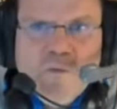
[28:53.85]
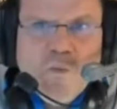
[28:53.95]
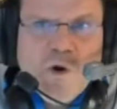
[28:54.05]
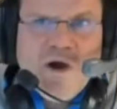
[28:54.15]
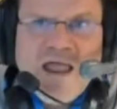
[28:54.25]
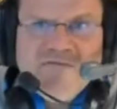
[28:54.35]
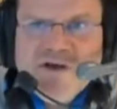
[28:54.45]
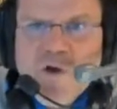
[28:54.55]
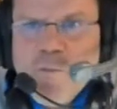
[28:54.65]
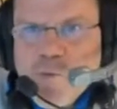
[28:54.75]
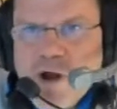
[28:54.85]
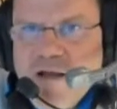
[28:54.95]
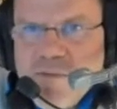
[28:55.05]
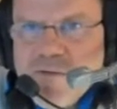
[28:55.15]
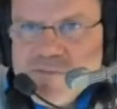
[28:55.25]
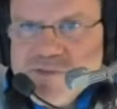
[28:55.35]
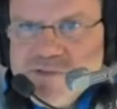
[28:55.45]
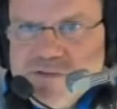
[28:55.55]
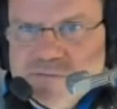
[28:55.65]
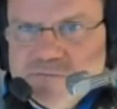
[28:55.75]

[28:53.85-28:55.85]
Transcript: We're having no problems.